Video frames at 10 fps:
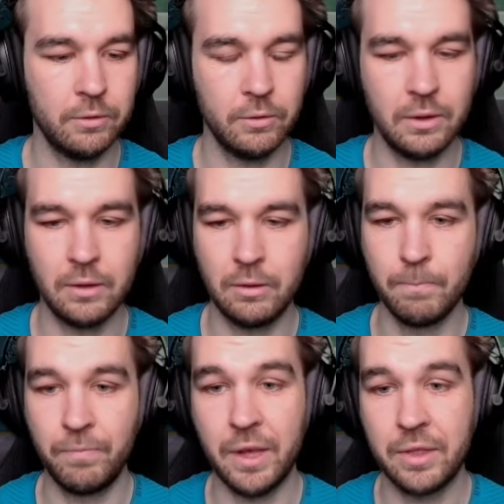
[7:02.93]
So
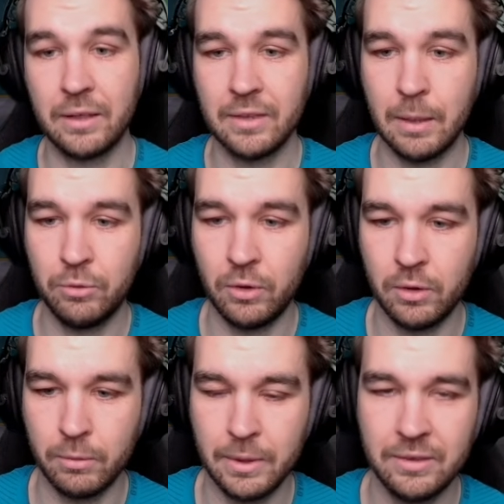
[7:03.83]
that sounds absolutely
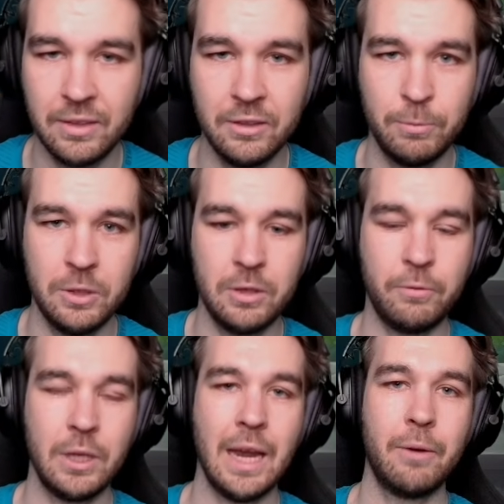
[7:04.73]
amazing, especially if
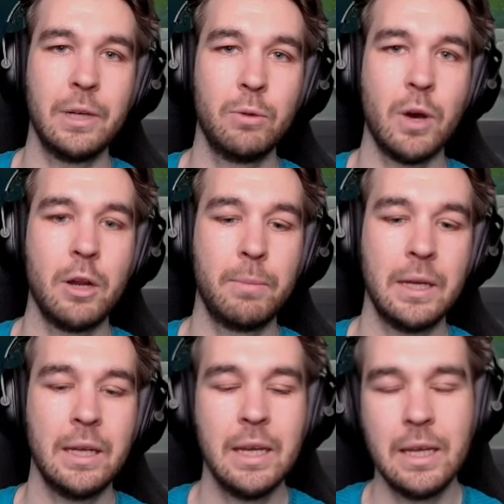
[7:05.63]
you're carrying quite a bit,